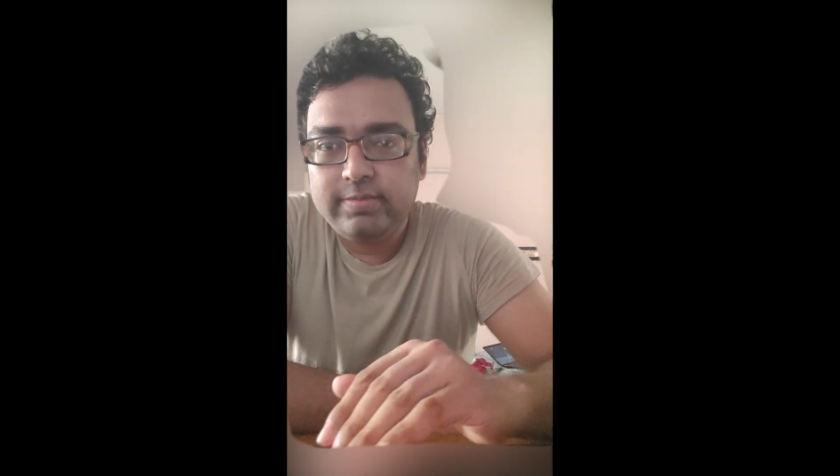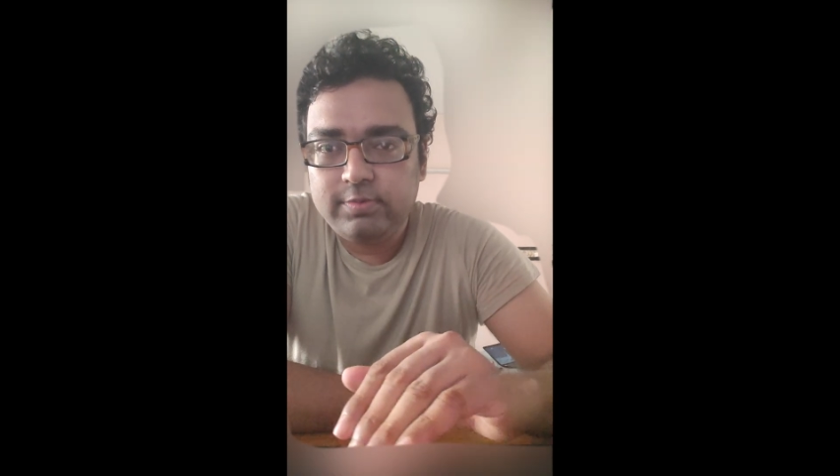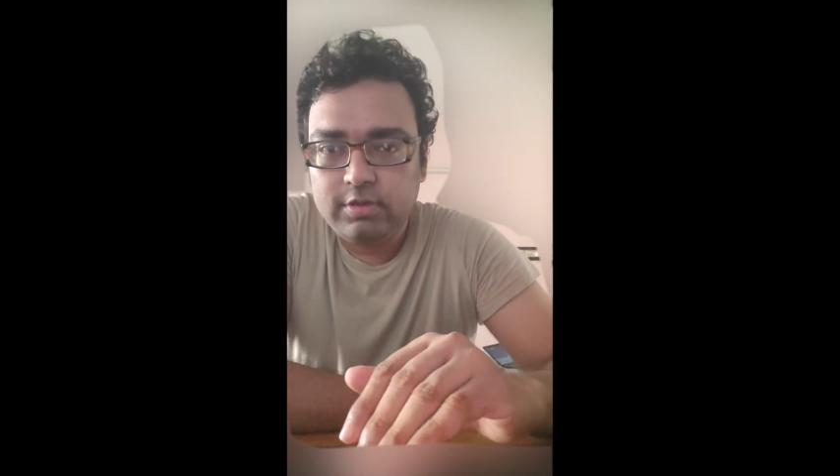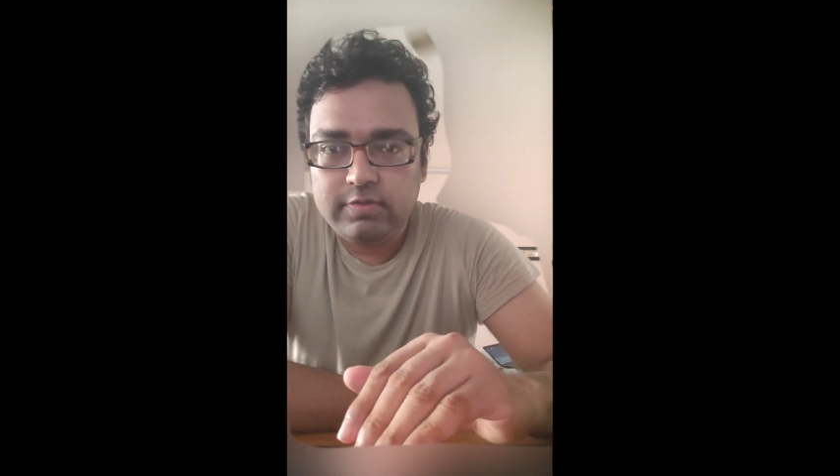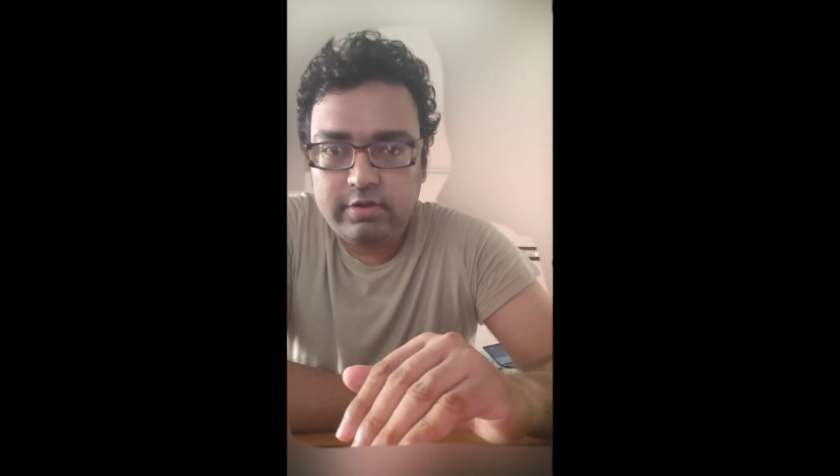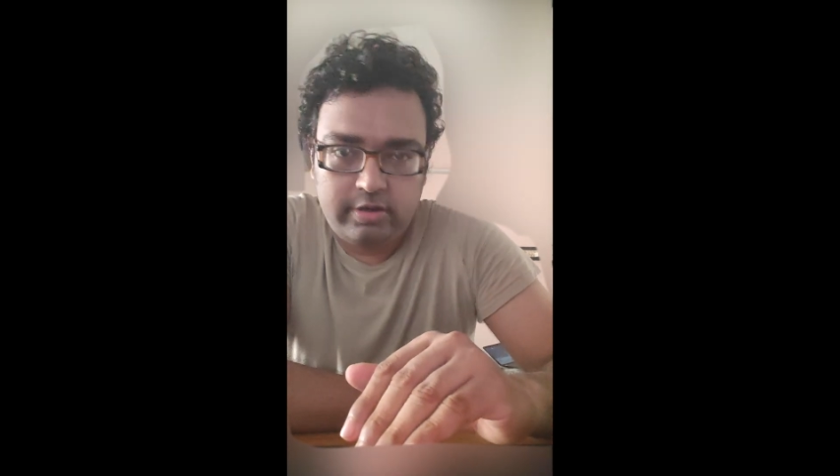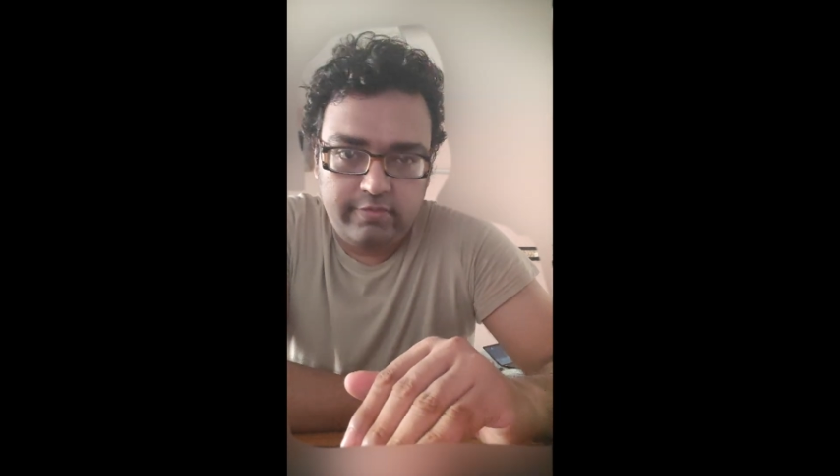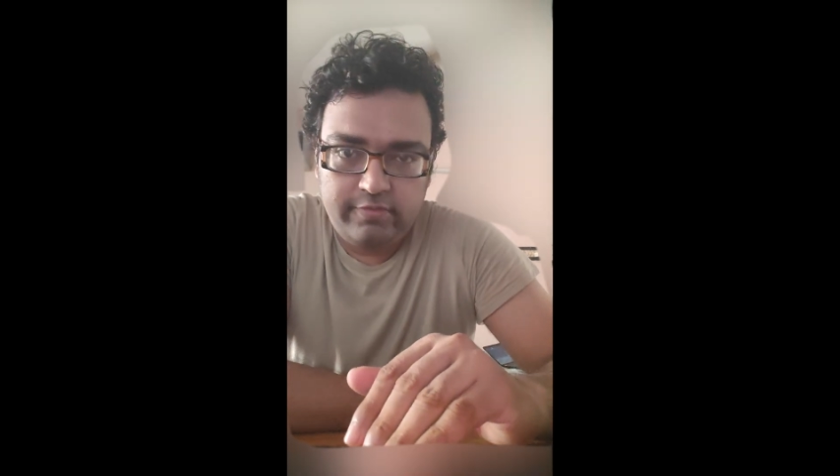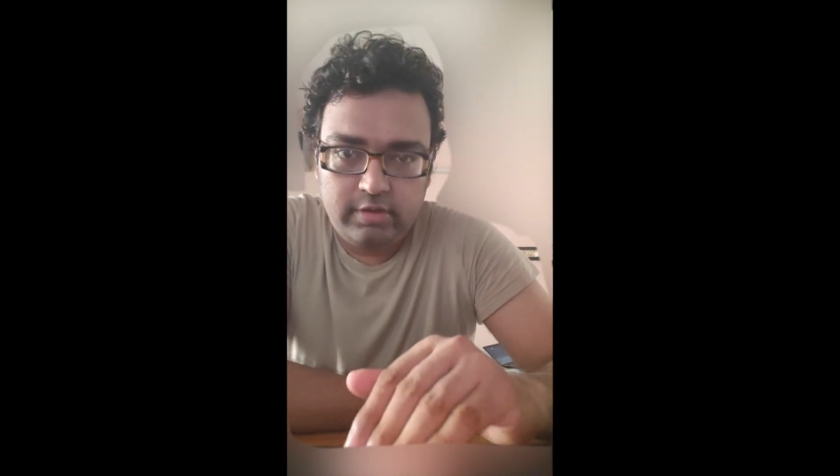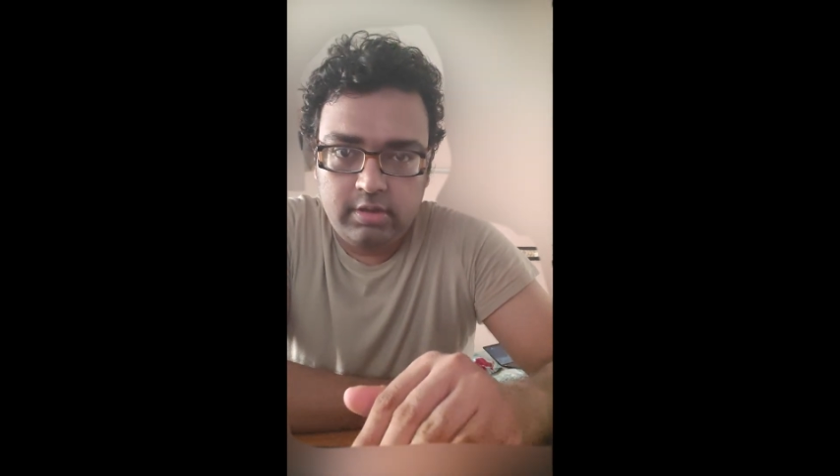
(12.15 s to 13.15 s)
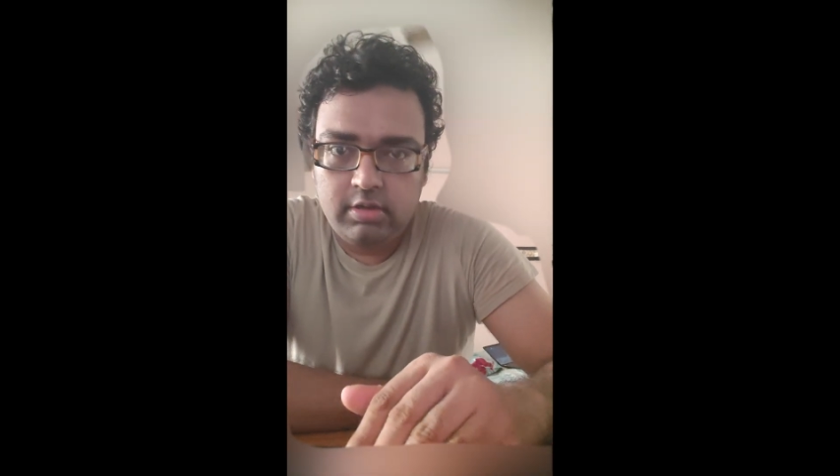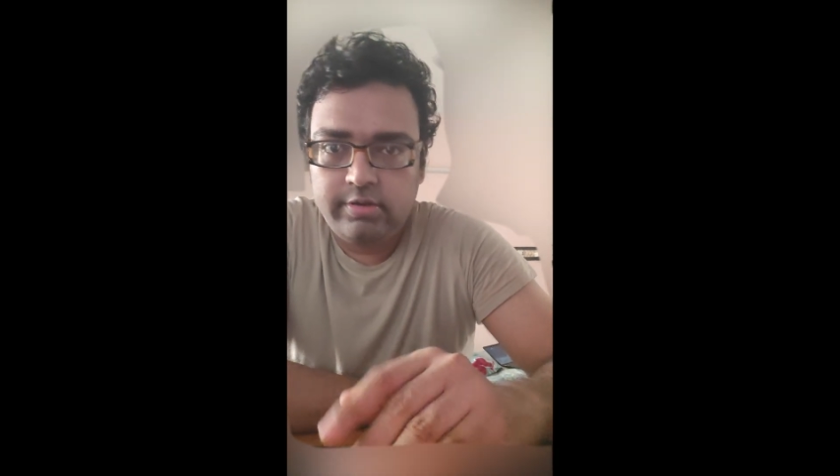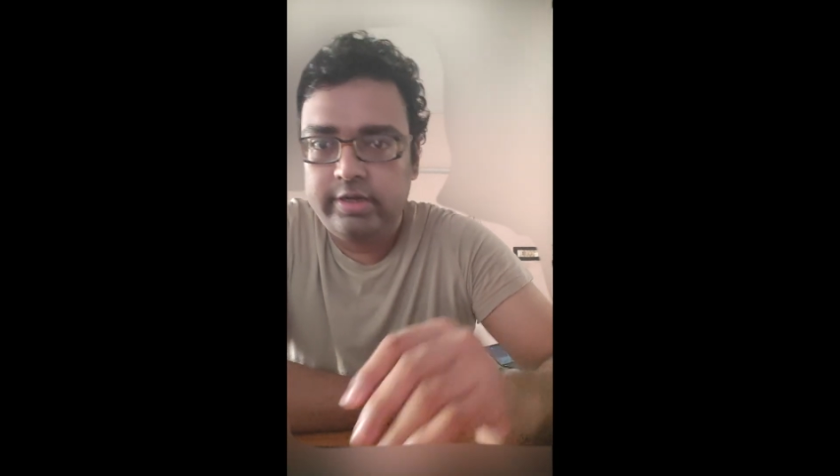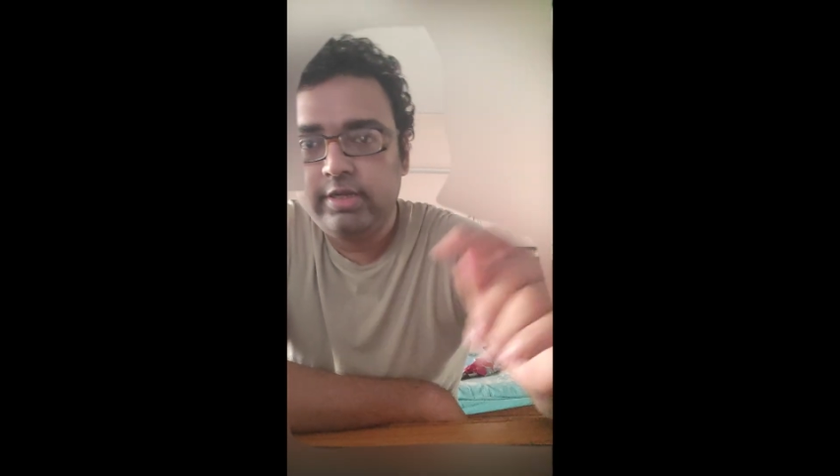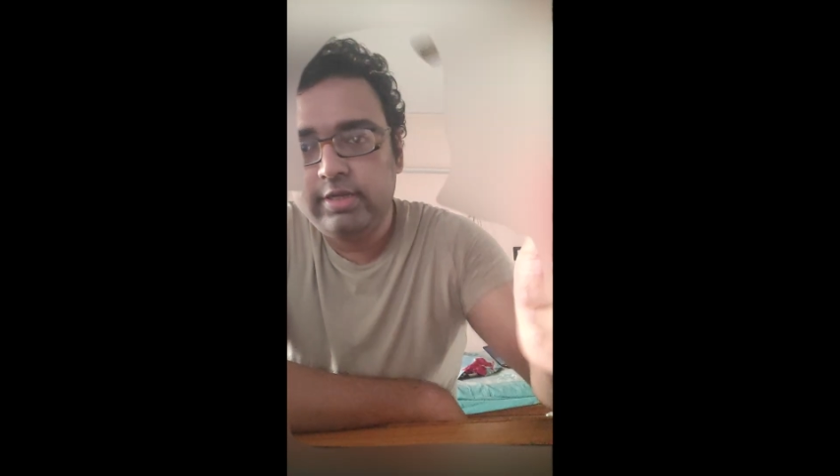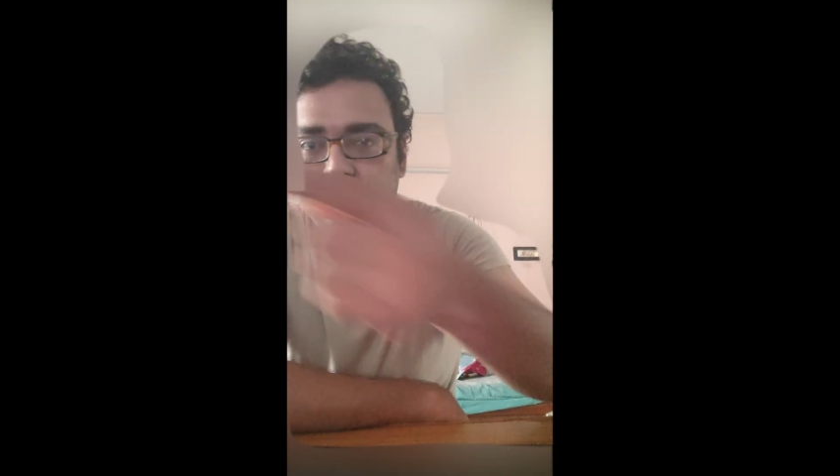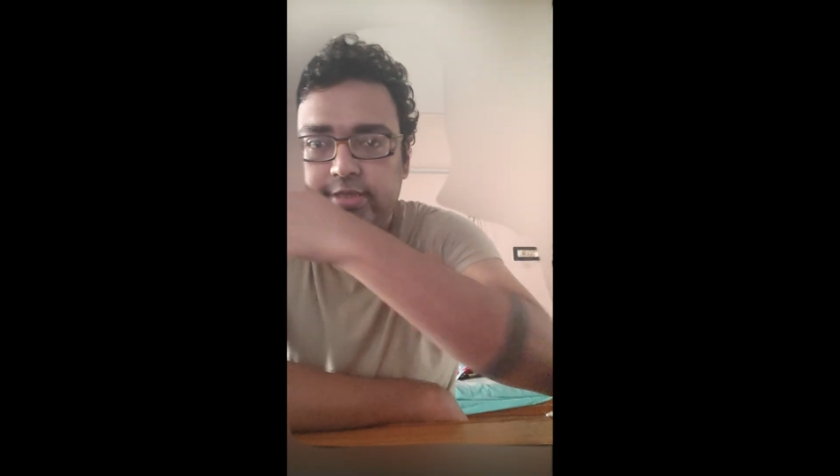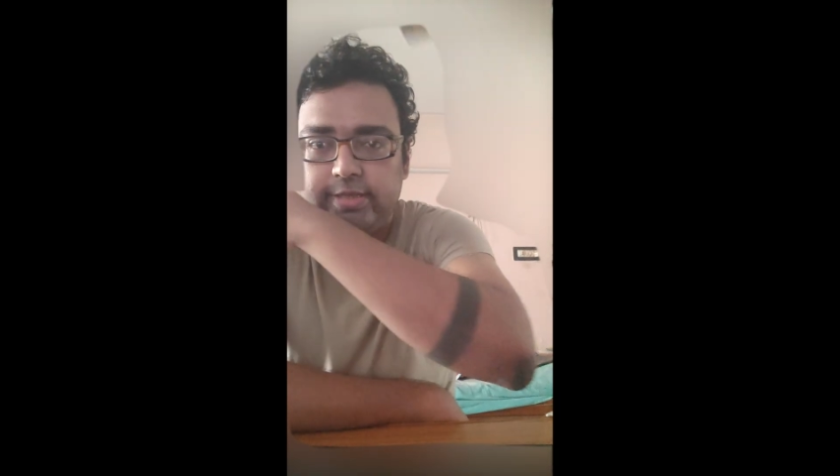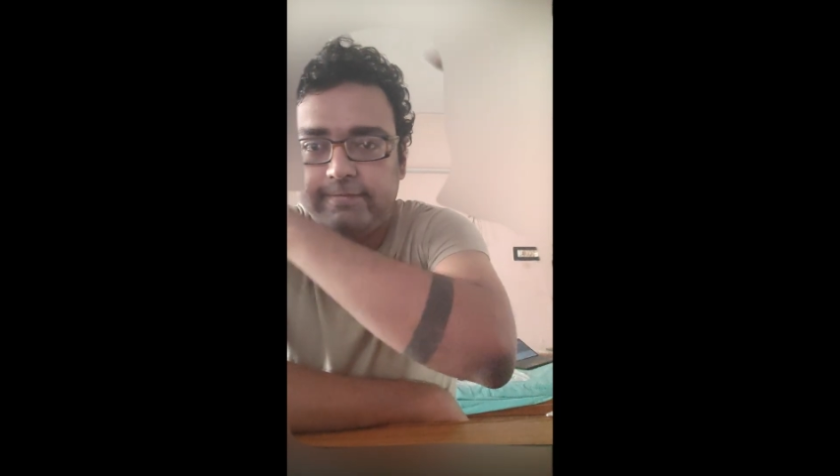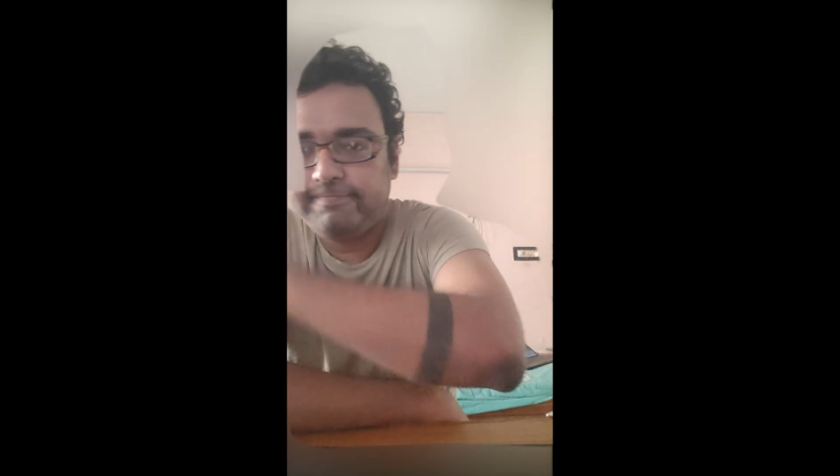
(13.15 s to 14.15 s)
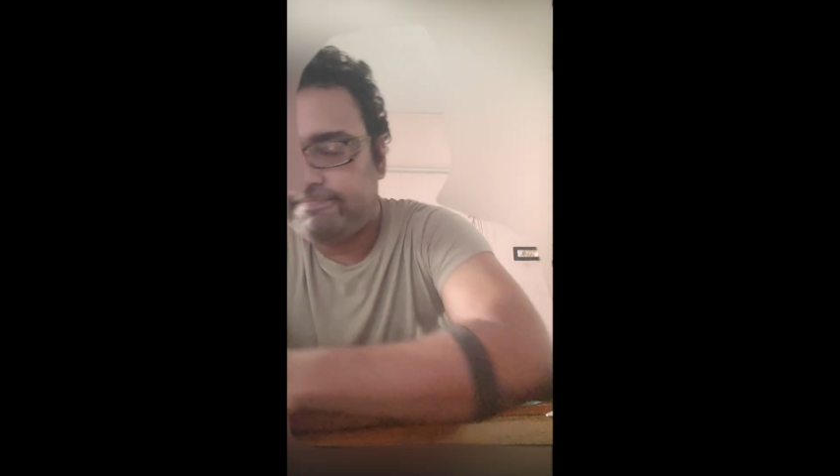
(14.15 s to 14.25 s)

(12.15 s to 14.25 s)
response for a referral. Alright, let's see.